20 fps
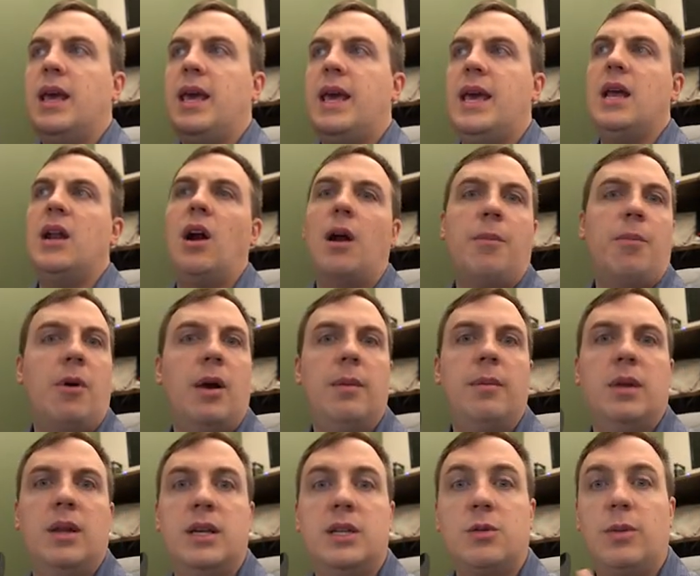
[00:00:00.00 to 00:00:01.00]
in our
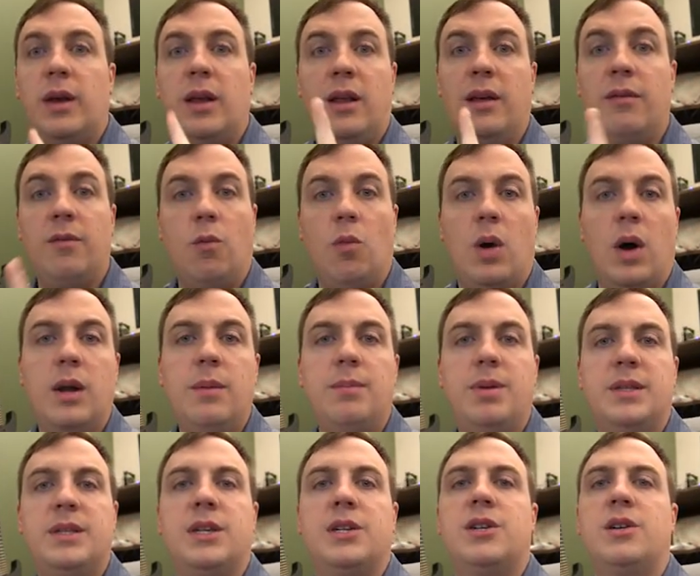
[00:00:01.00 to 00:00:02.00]
parameter list, we only have one
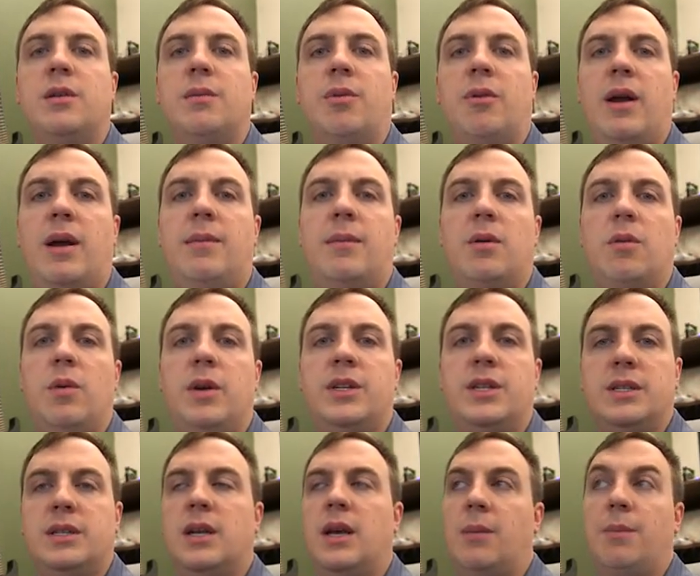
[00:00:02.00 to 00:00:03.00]
positional parameter,
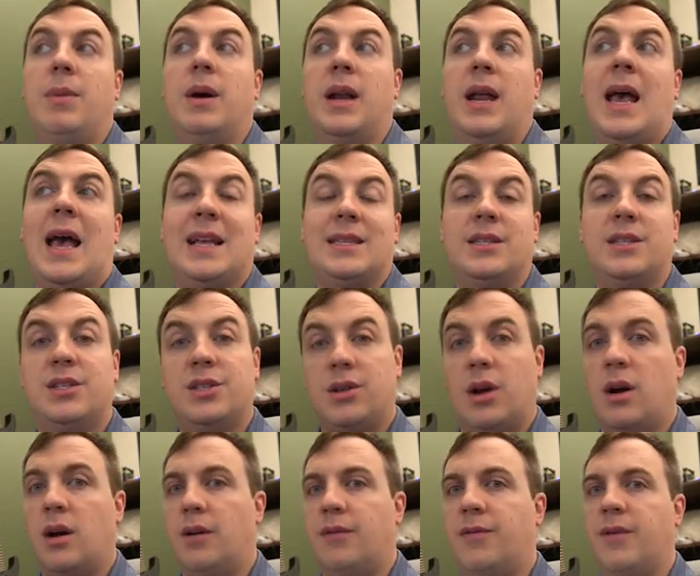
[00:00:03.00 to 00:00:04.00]
which is, but it has a
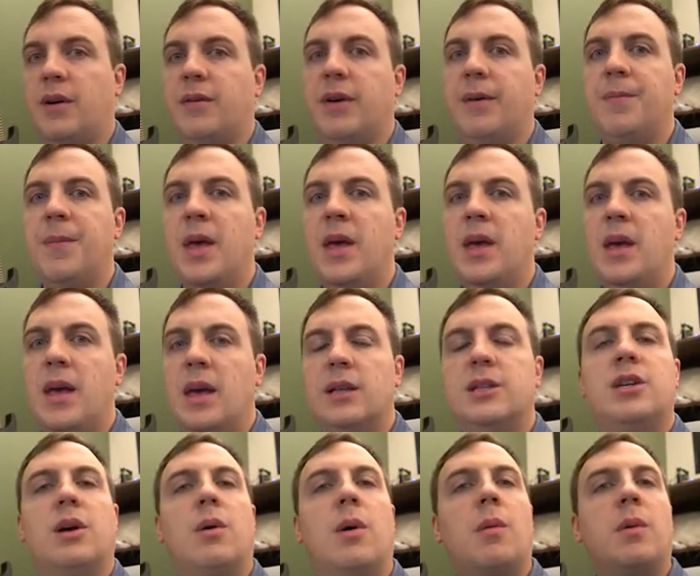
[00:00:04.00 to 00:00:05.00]
star in front of it.
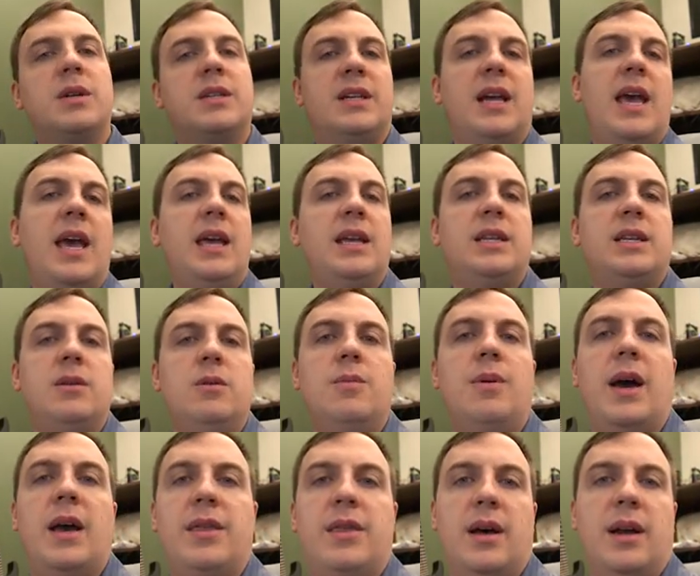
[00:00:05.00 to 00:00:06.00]
And so what we're saying to
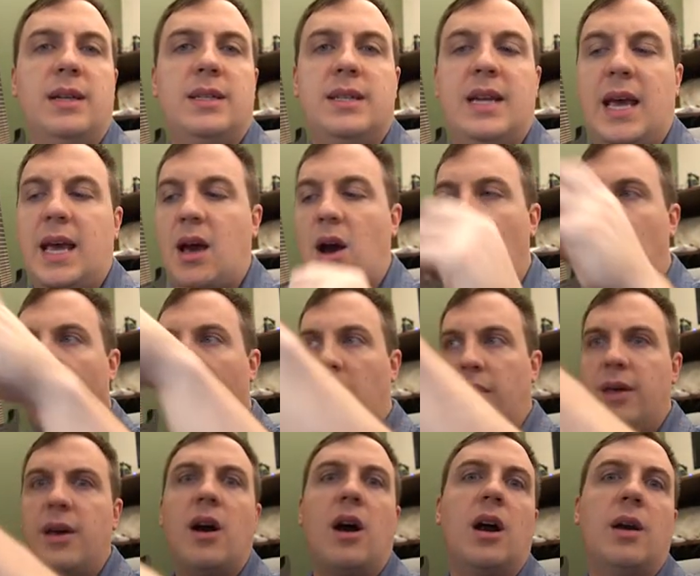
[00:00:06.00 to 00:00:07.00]
Python is take
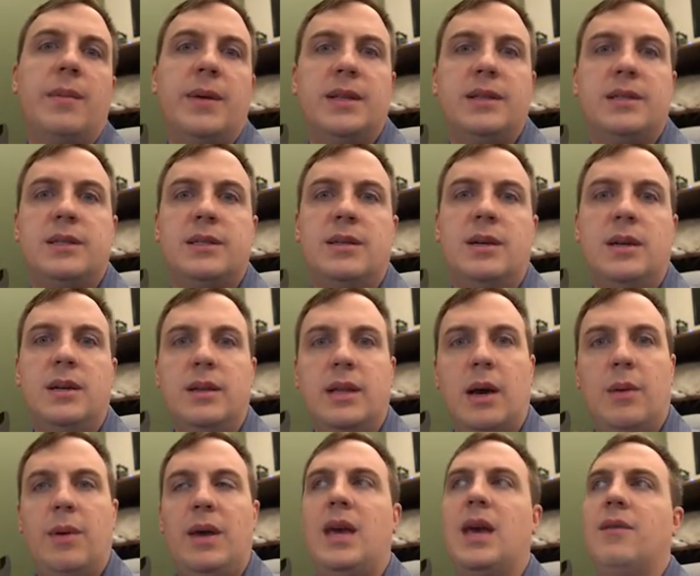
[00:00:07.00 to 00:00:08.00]
all the arguments,
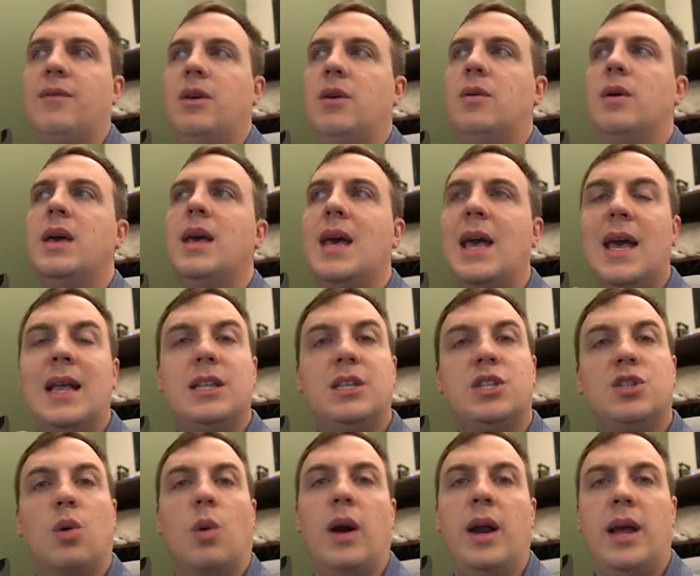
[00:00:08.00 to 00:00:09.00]
that we give you and
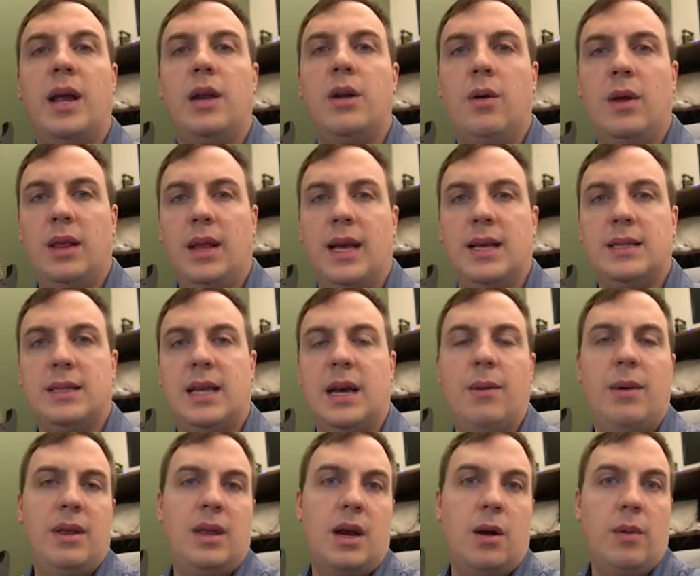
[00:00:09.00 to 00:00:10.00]
store it into a list.
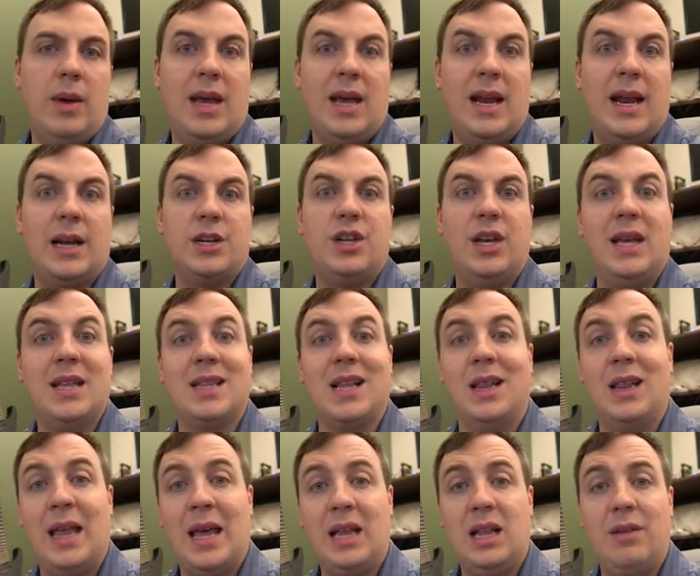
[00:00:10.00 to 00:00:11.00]
That way there we can actually get the
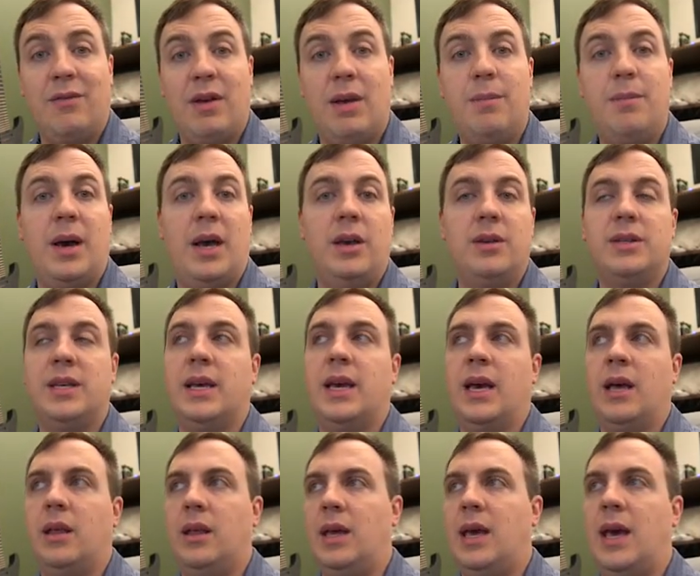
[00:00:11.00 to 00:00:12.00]
length of it by using
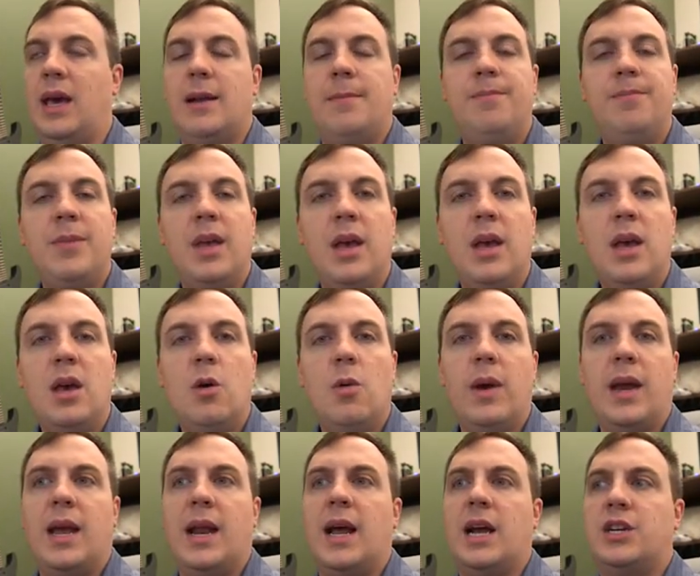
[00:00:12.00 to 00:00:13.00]
len.
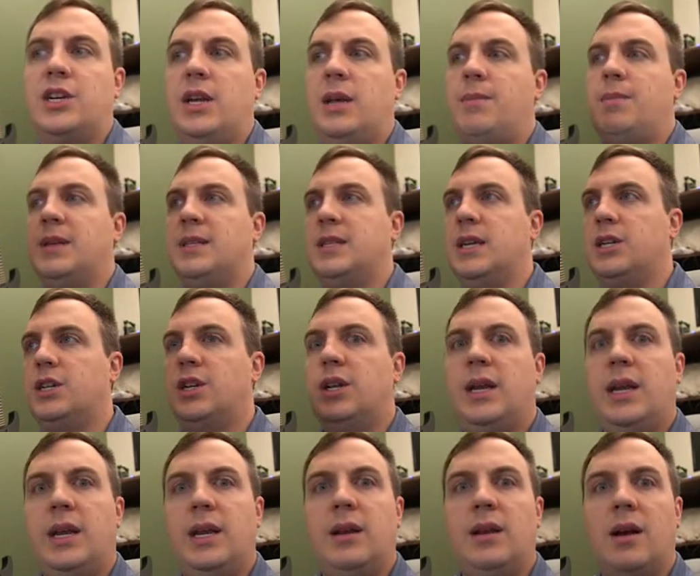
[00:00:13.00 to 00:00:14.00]
We could actually
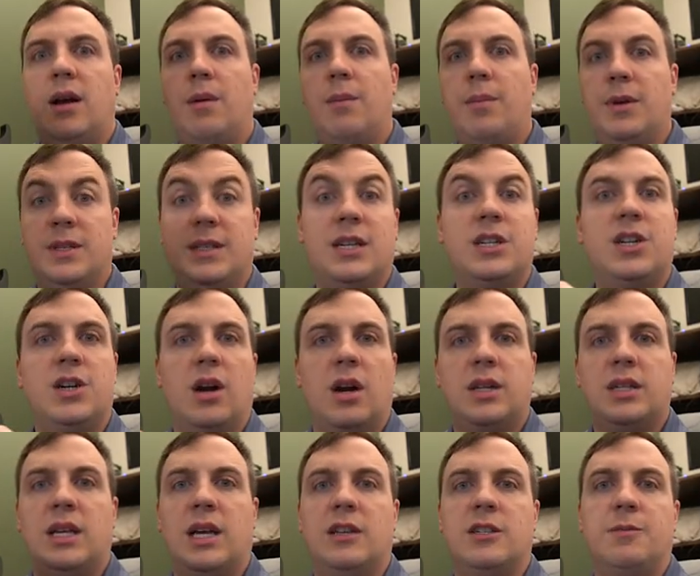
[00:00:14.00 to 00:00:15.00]
positionally position
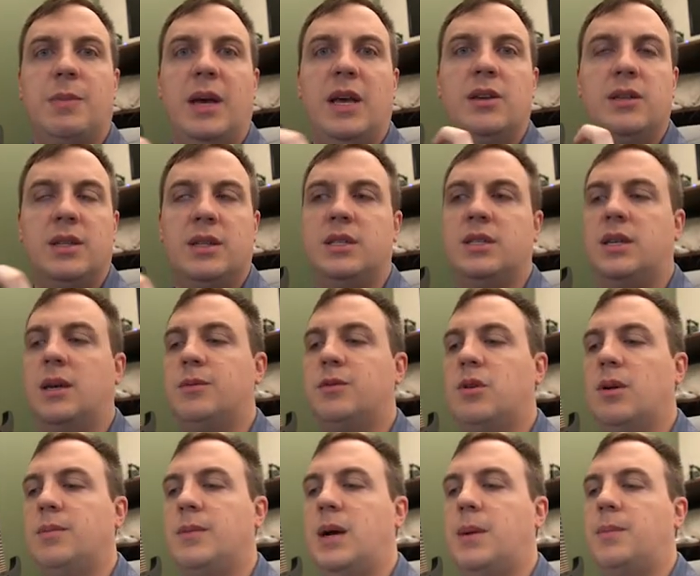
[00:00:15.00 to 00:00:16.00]
ourselves by using the
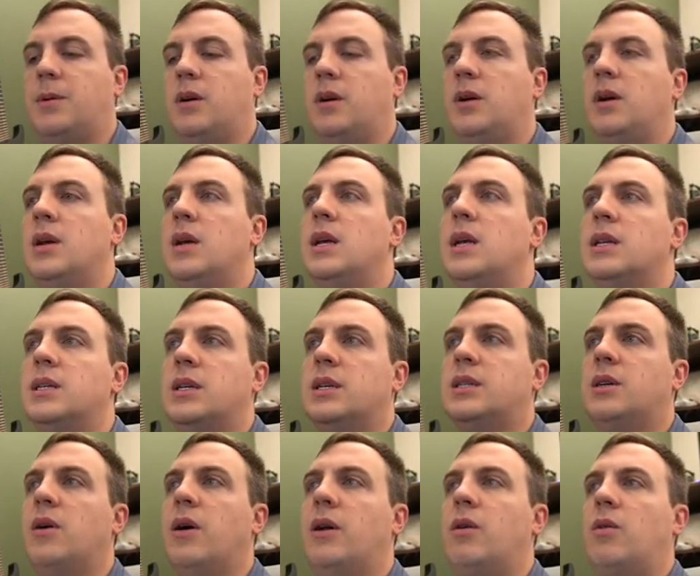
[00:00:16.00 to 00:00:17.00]
subscript operator. So
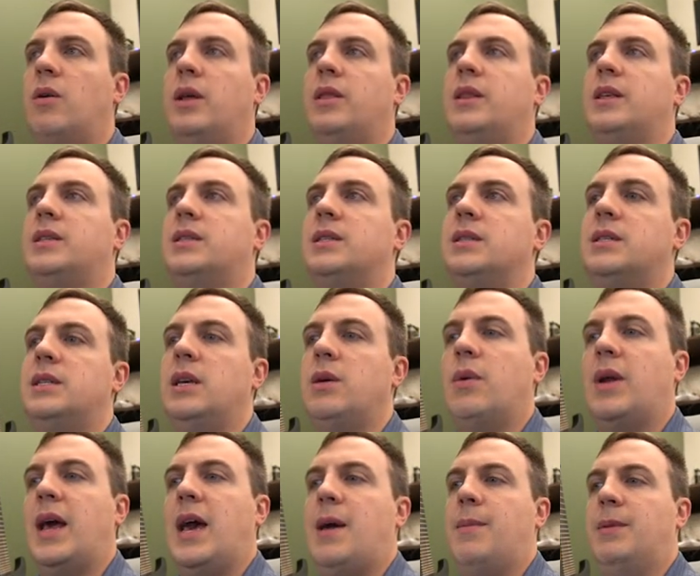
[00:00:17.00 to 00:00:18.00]
let's go ahead and run this and see
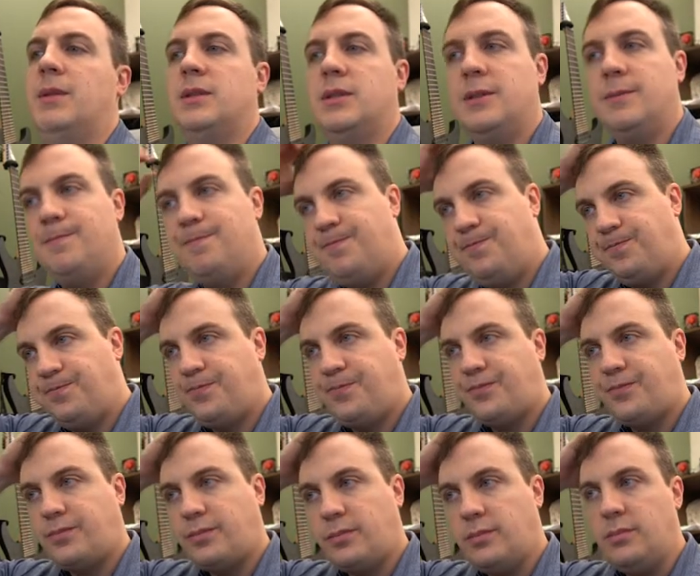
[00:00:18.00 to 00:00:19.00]
what happens.
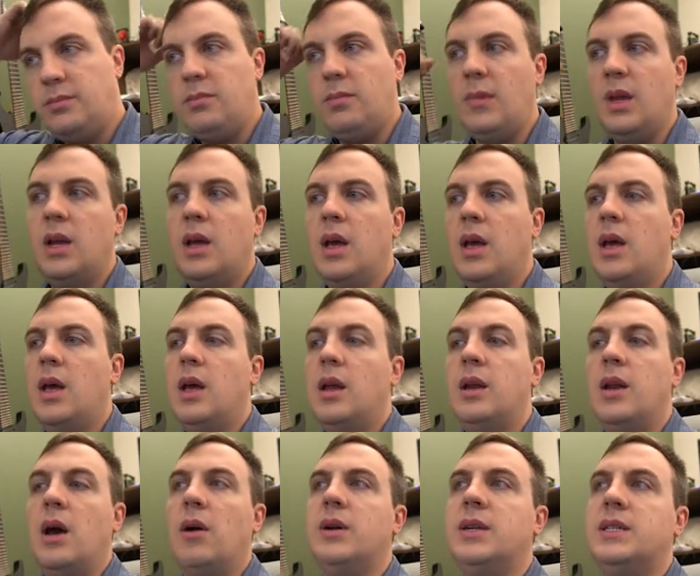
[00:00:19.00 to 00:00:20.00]

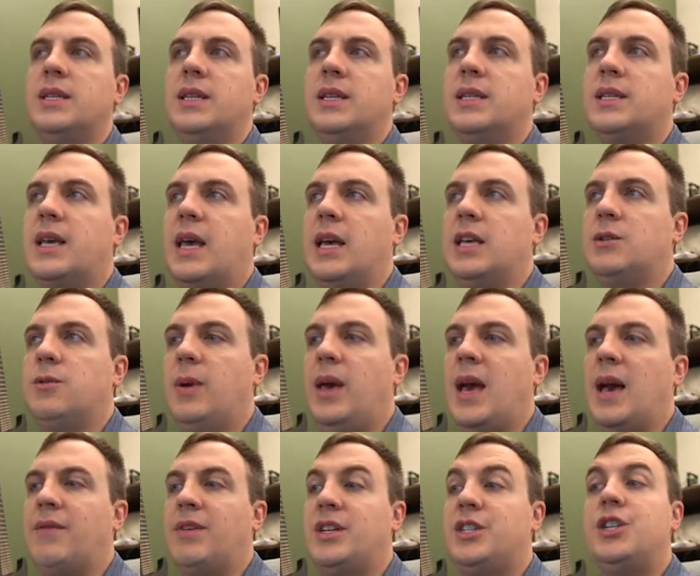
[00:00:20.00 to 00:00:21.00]
Notice in this case we
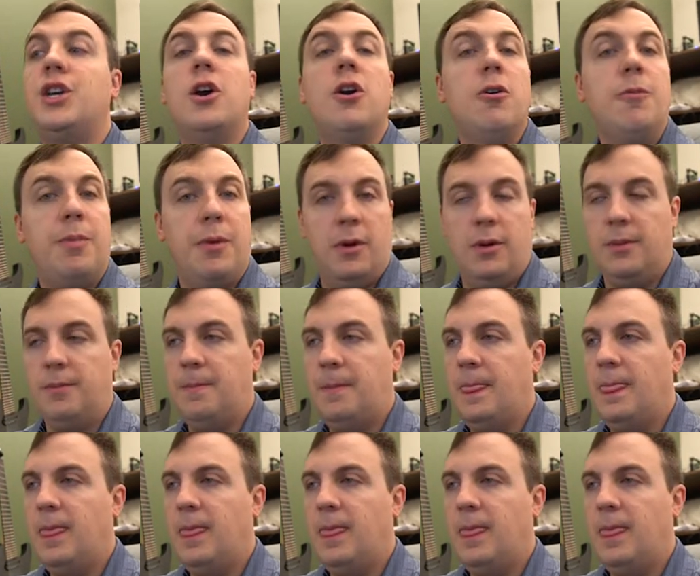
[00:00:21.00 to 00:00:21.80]
have a tuple